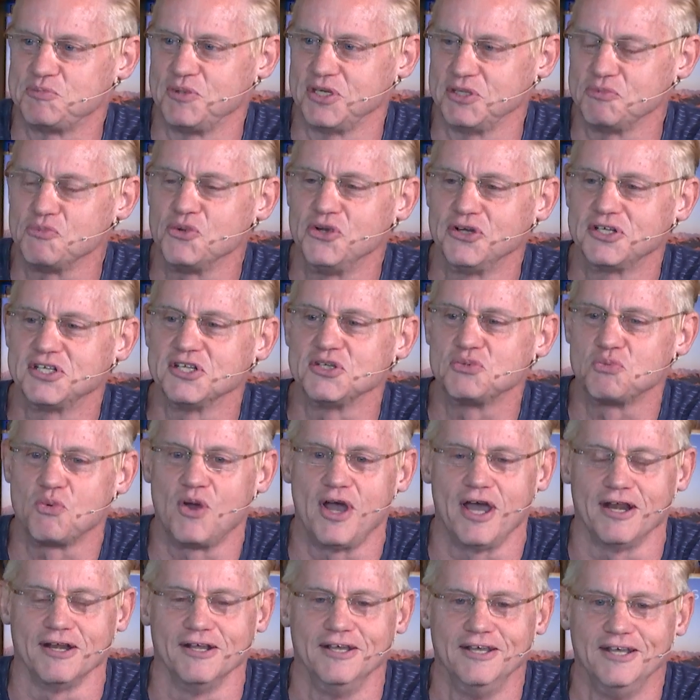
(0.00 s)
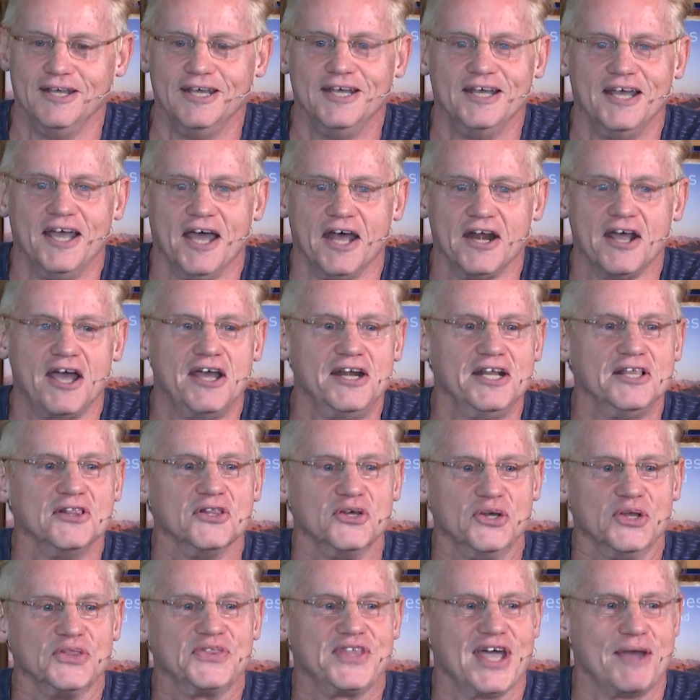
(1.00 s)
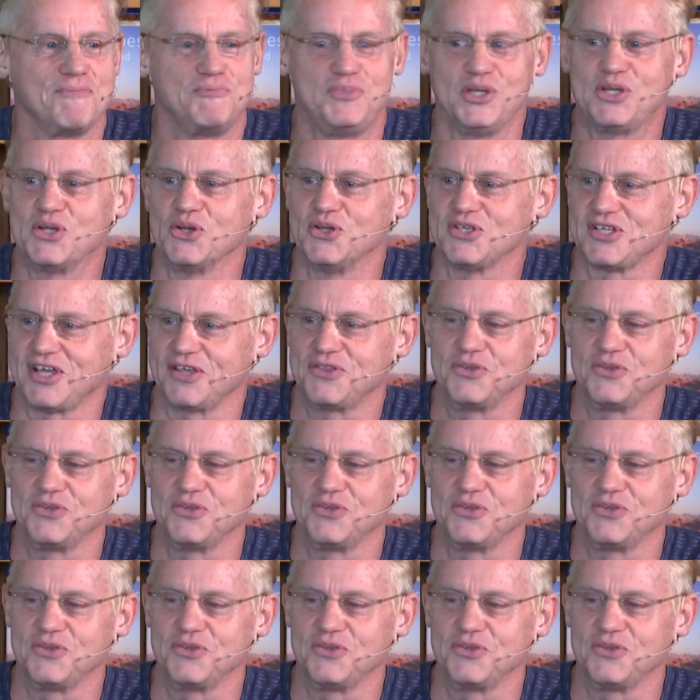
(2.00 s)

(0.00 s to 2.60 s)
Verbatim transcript: but it worked as one. And I only learnt that because I